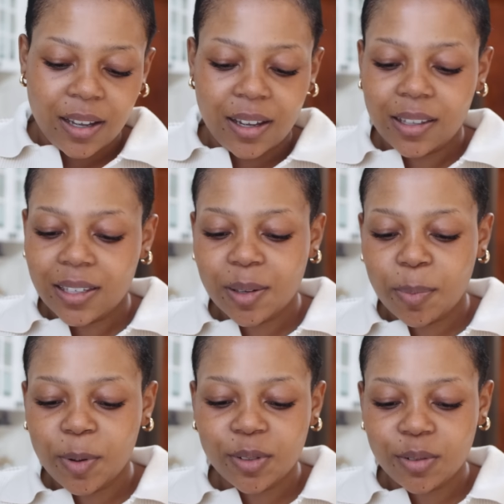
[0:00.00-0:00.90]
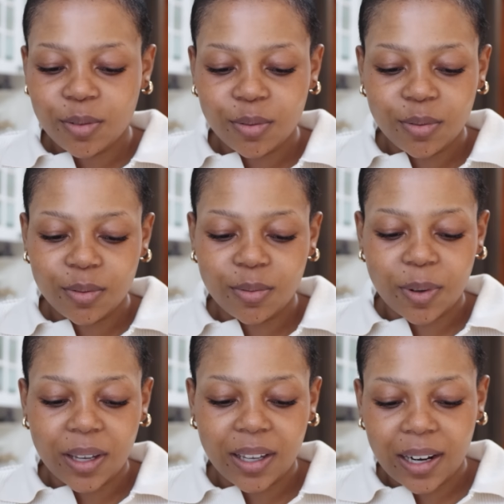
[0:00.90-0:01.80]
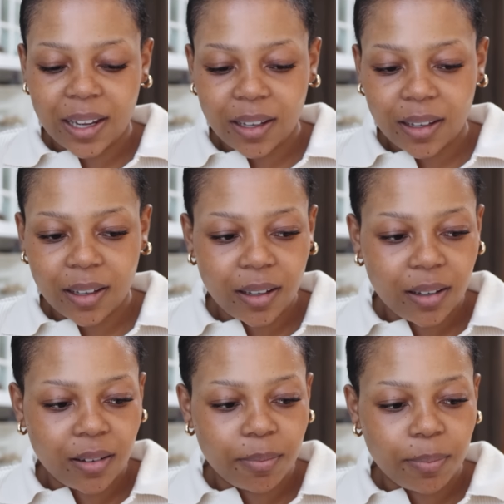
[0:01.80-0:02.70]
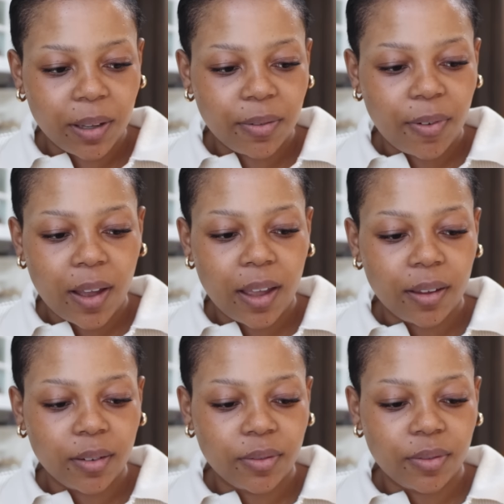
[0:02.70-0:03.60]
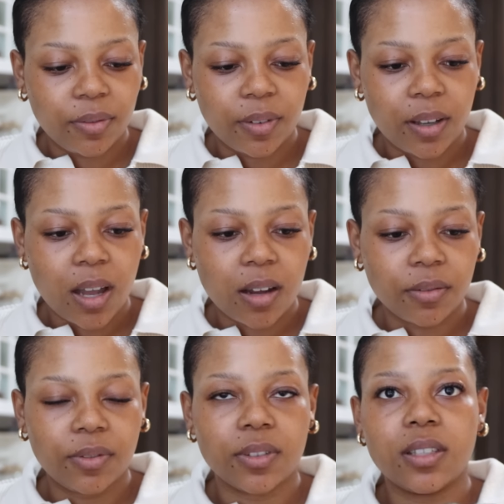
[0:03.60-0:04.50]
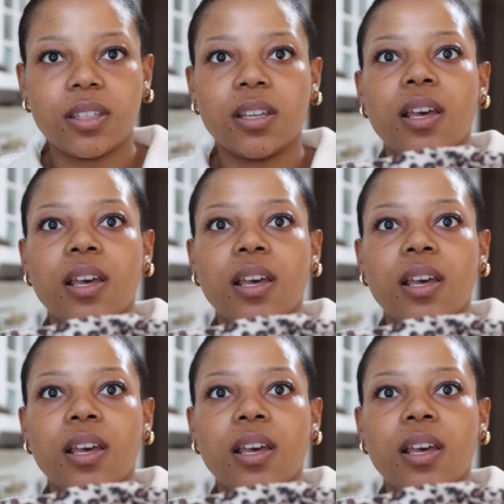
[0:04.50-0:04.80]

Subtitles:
They're supposed to wear like a big five outfits.